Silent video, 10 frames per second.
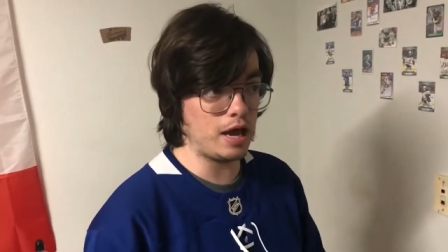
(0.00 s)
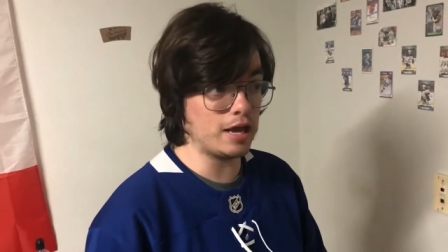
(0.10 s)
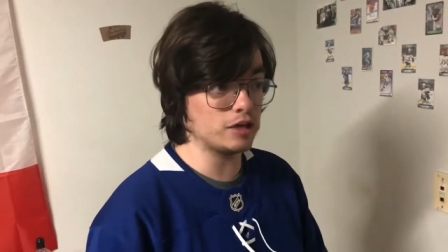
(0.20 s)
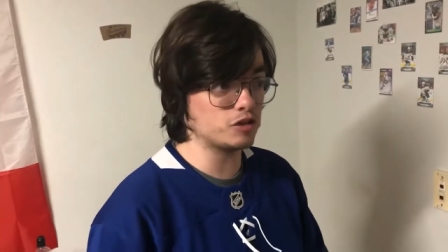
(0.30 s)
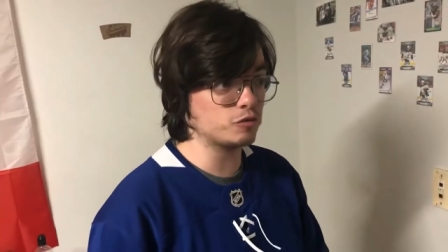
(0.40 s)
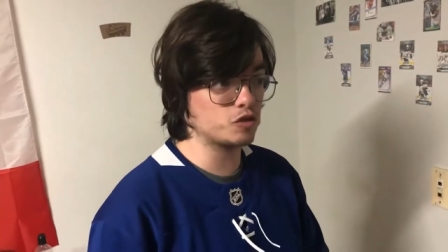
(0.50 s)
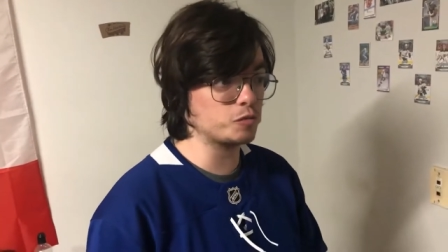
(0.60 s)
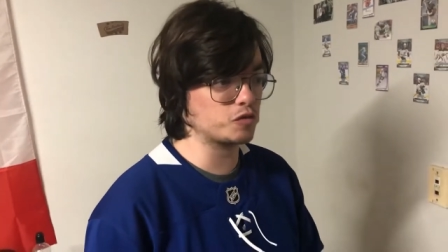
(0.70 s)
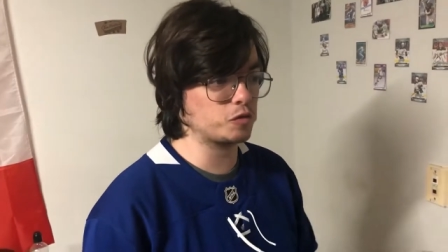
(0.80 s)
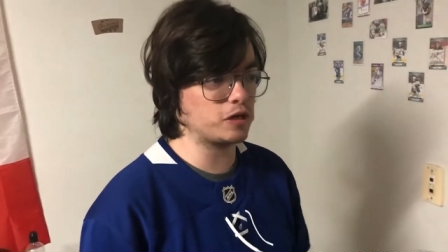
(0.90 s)
And she was
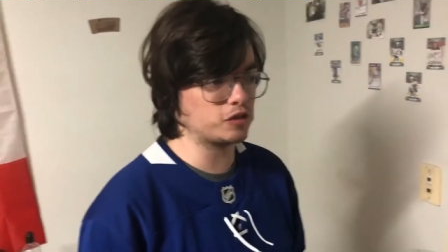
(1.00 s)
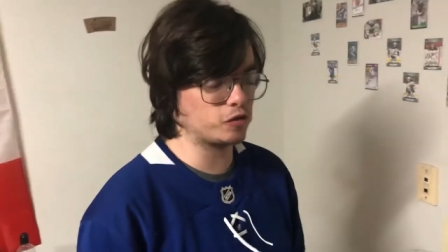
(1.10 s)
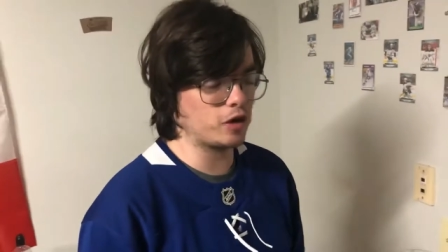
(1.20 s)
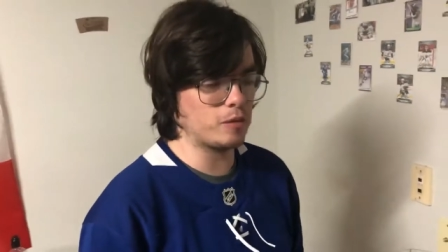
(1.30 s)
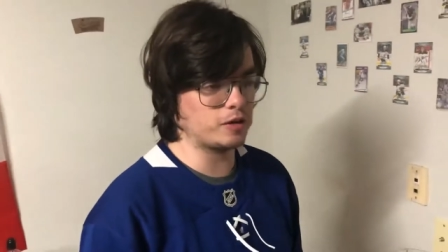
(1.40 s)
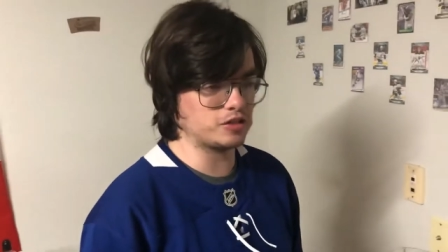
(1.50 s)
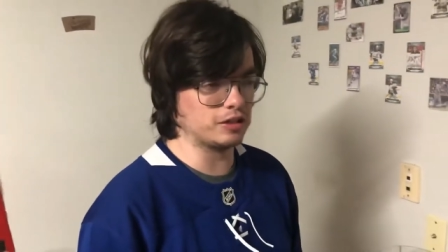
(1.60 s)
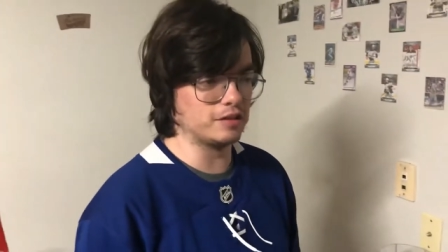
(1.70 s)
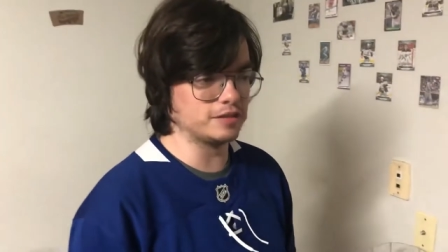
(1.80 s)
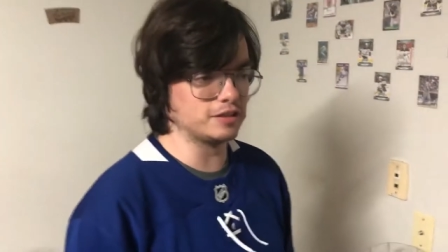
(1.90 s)
super sweet, and I told her how much I
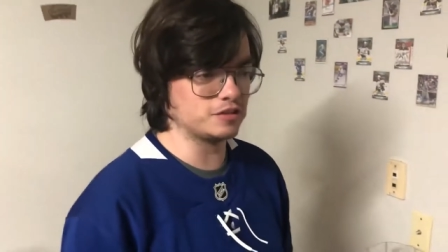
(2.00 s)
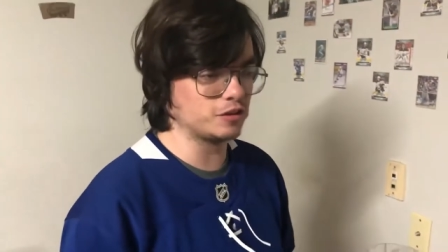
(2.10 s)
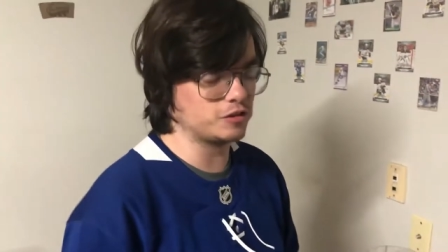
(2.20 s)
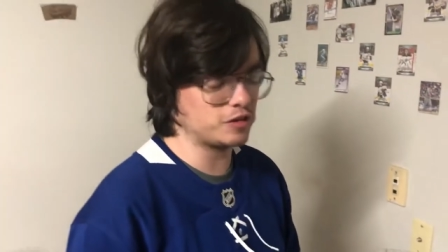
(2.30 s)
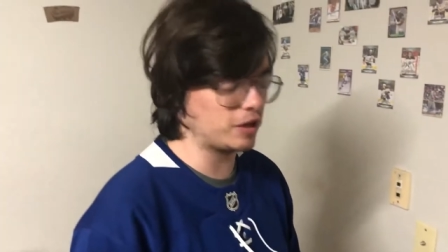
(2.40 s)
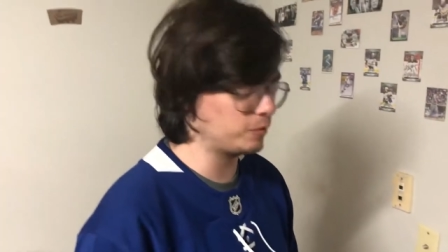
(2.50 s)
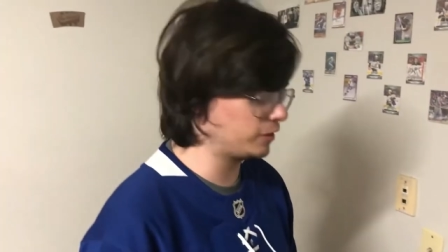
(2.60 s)
loved it, so she got